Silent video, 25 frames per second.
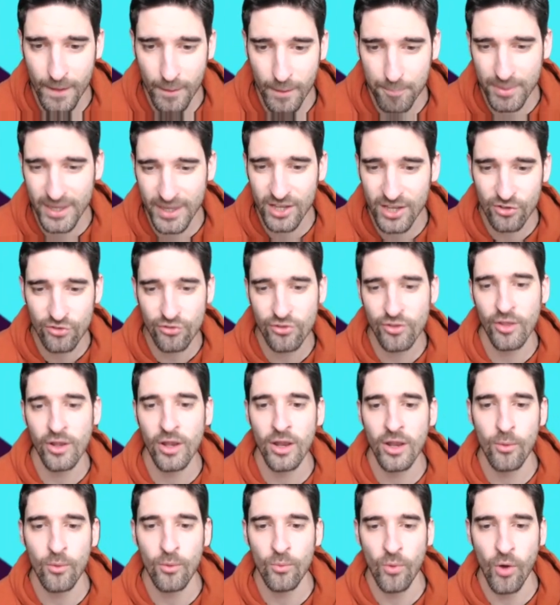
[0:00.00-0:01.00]
because of the
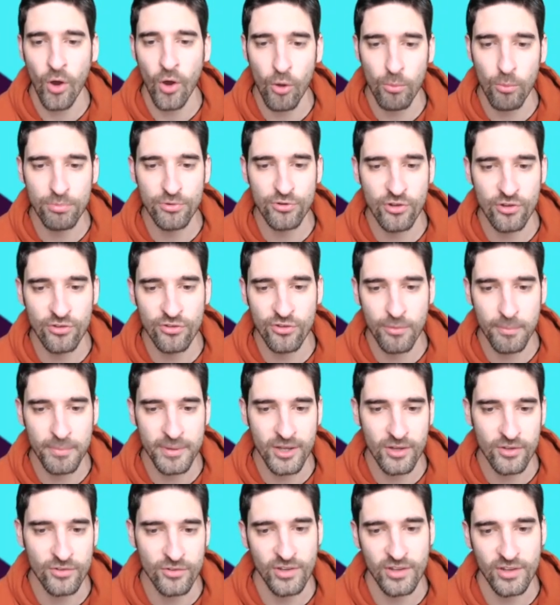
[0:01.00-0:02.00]
low options and
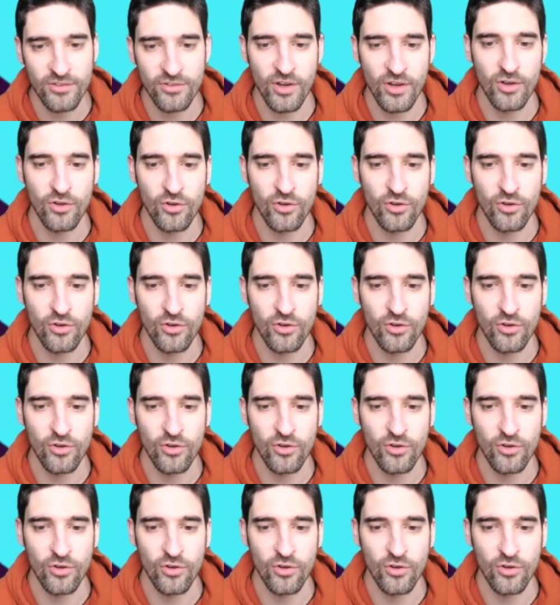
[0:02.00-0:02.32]
because he's got